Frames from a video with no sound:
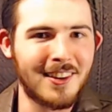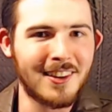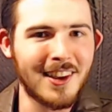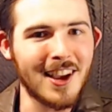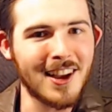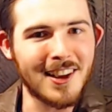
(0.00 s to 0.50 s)

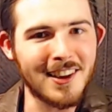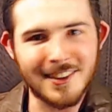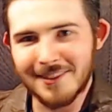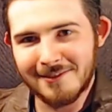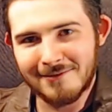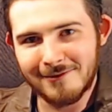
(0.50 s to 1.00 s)

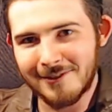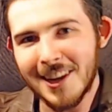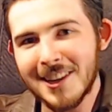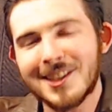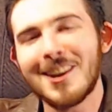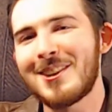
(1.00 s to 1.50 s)

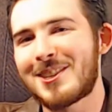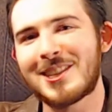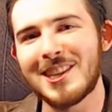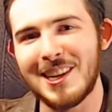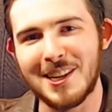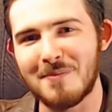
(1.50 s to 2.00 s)
it's good
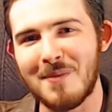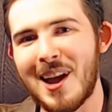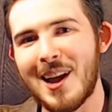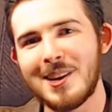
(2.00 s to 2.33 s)
cheese, man.